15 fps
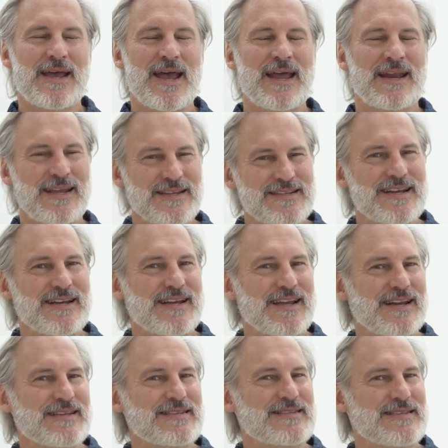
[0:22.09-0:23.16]
And it's going to
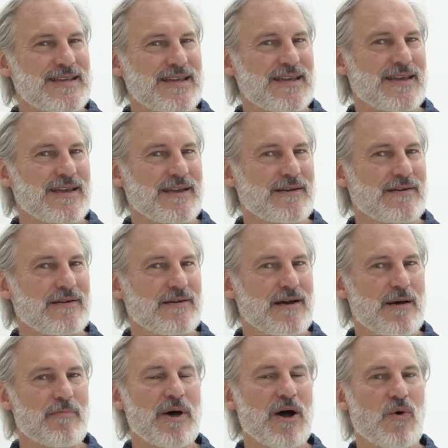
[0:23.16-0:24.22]
get us thinking
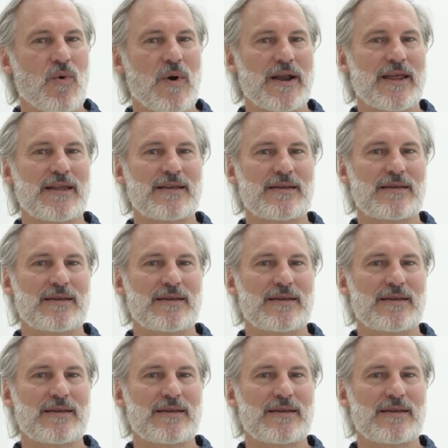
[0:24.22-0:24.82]
about what it